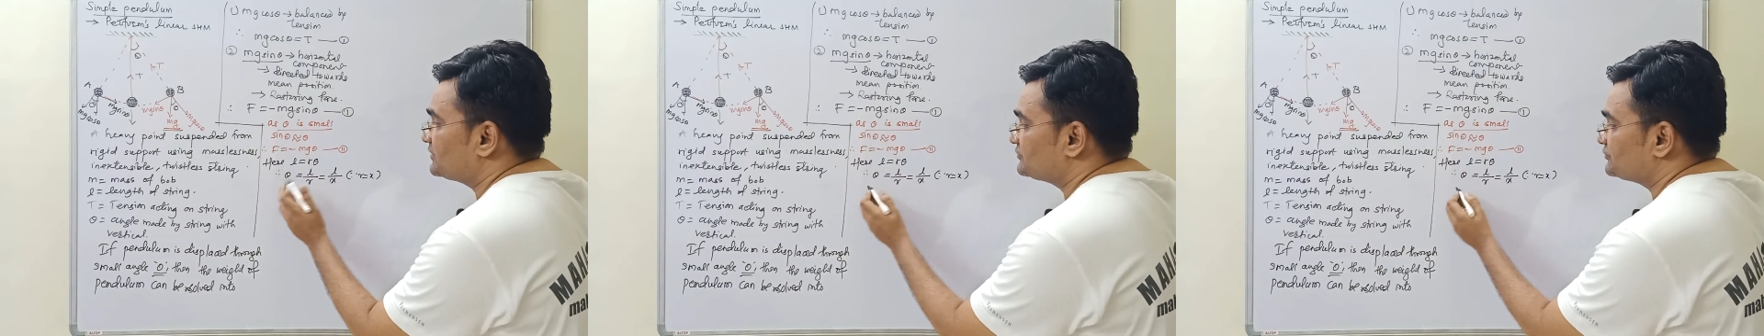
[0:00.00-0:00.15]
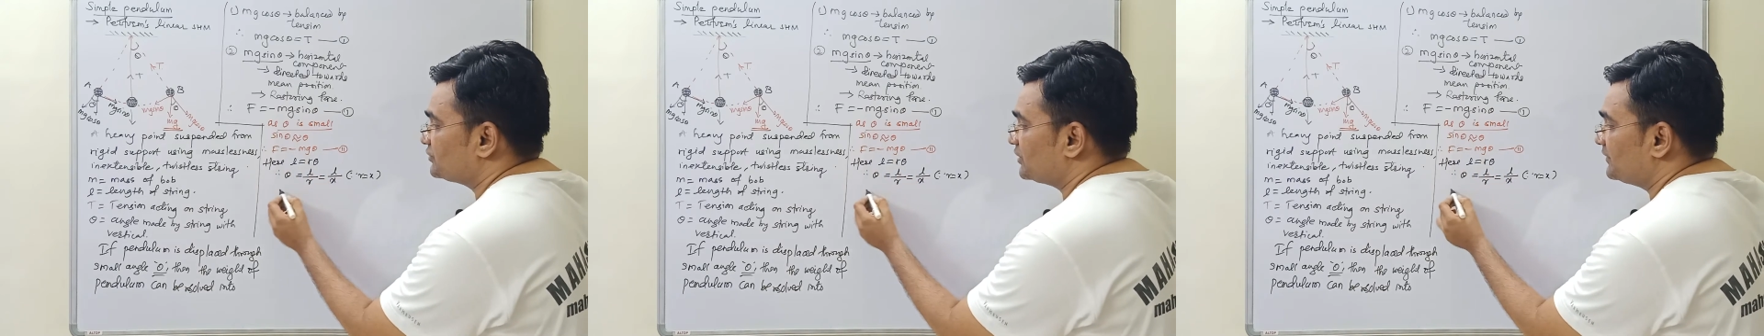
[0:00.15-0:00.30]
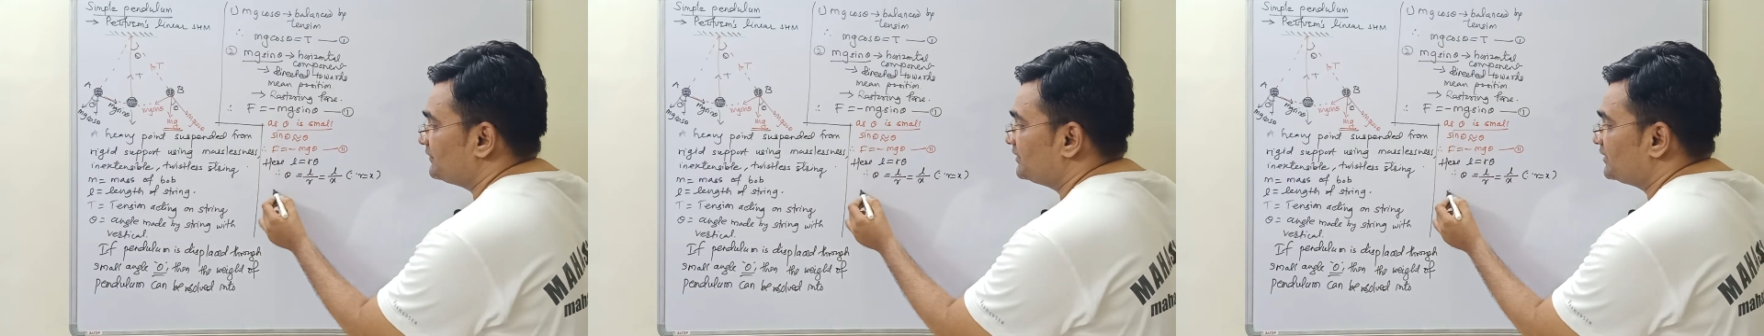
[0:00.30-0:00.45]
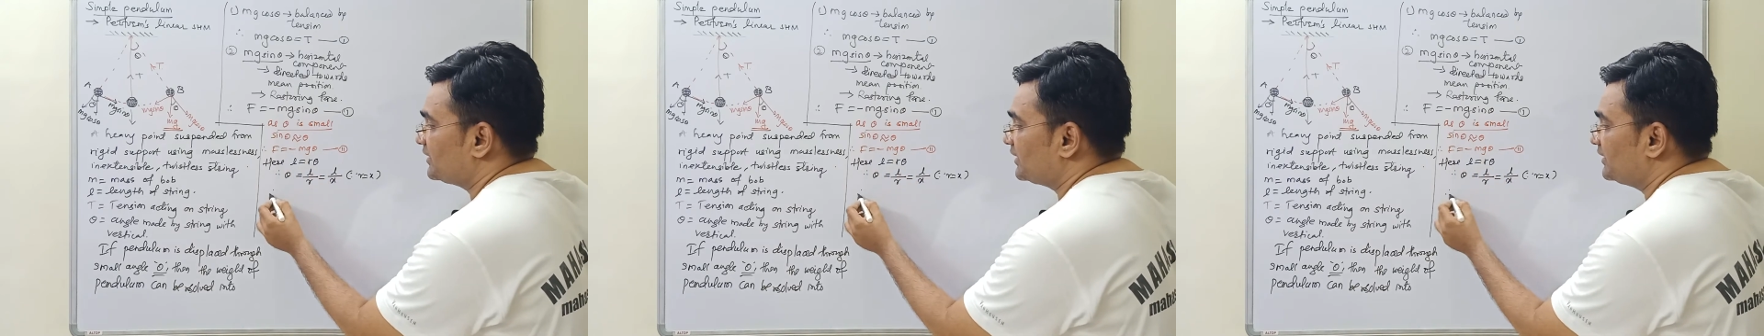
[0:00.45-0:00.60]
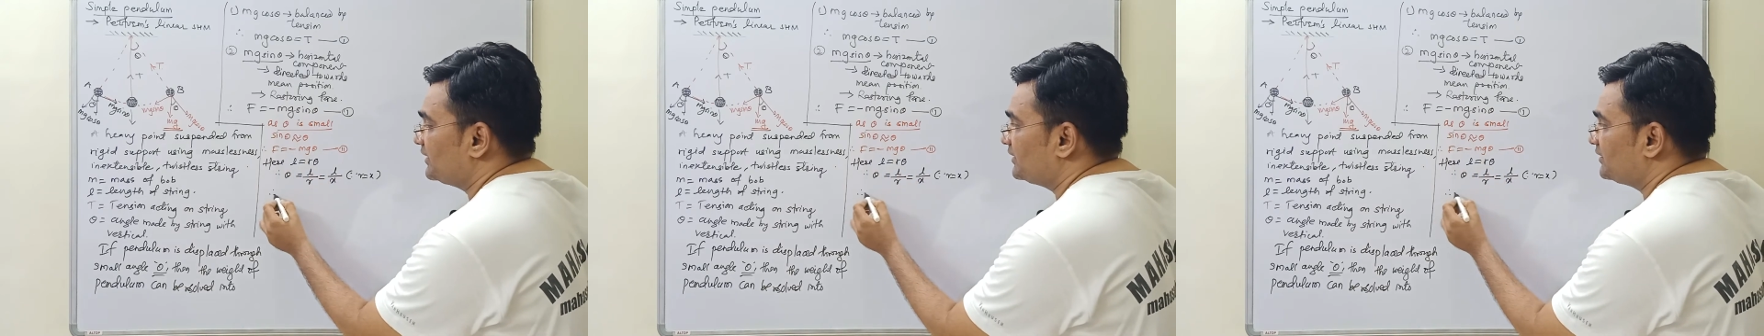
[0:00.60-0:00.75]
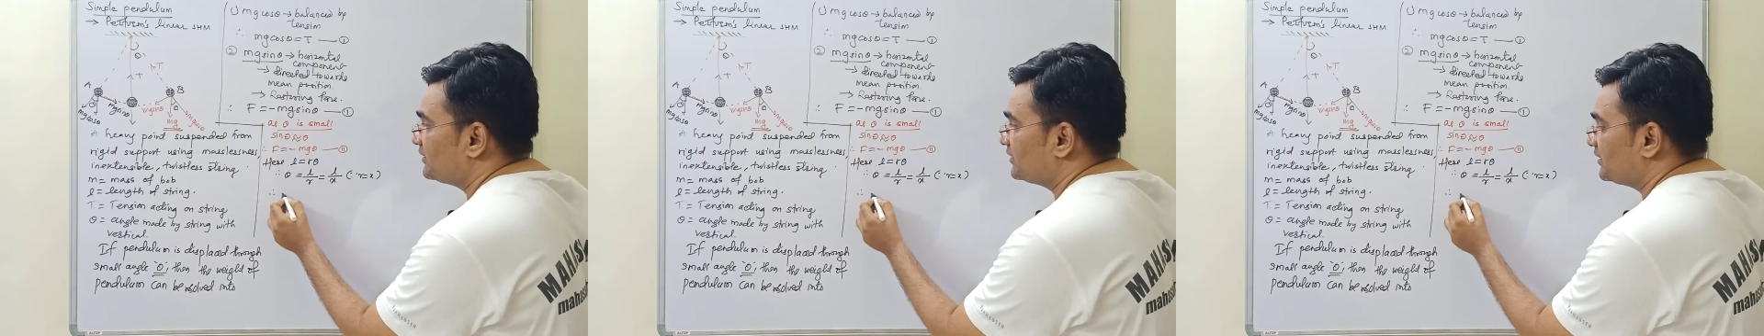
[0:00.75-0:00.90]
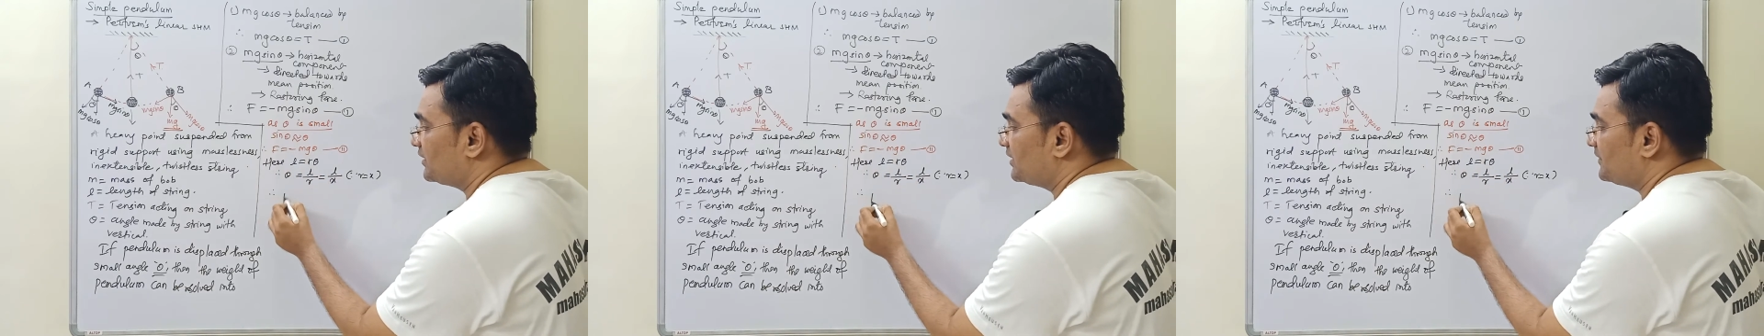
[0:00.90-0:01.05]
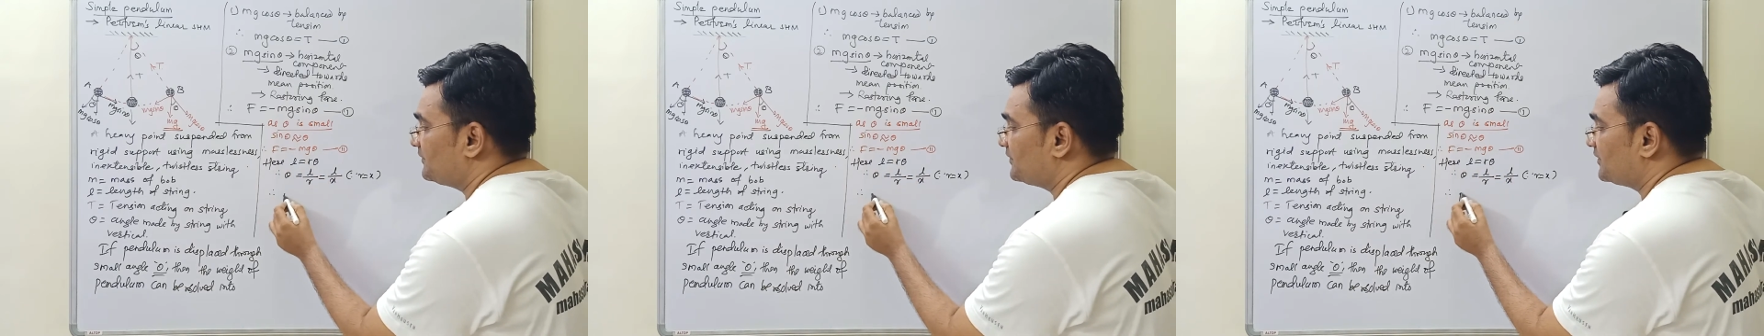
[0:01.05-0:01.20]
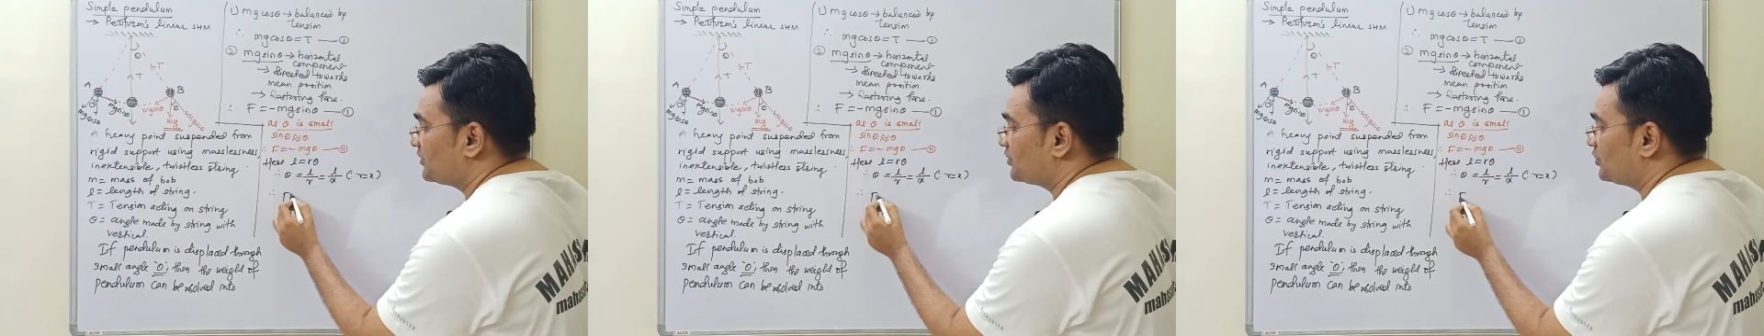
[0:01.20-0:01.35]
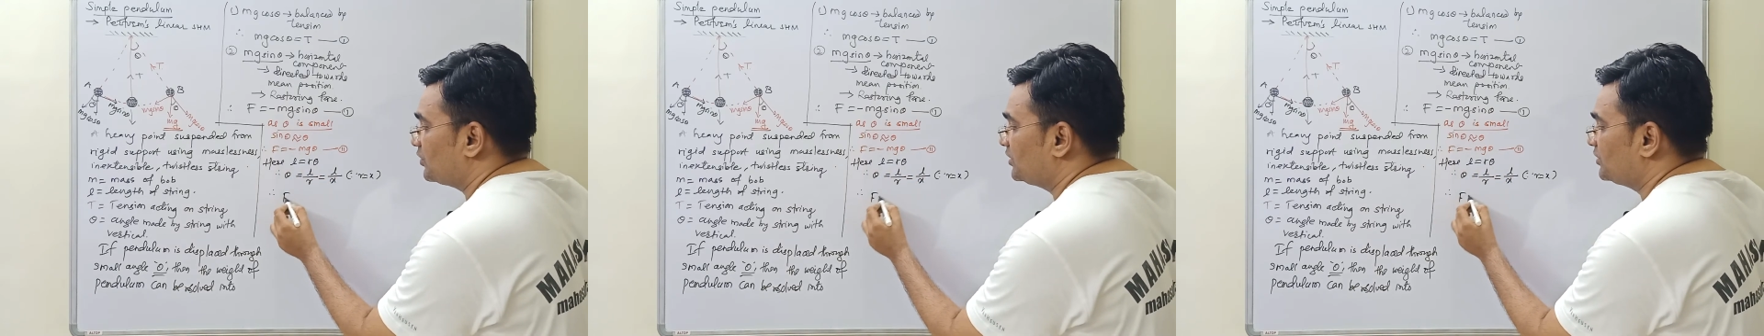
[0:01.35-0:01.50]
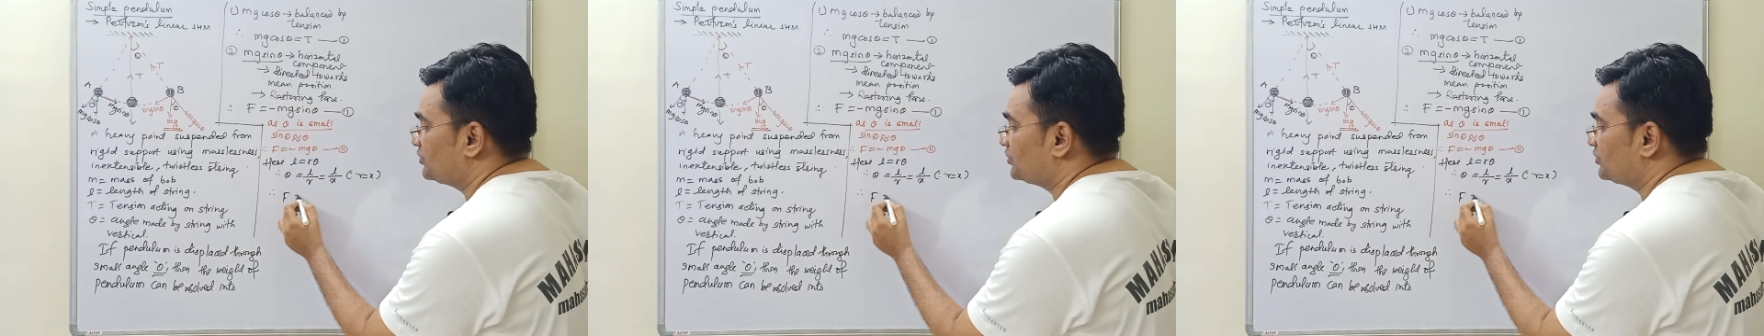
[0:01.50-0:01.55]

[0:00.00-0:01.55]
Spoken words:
So I will write F equal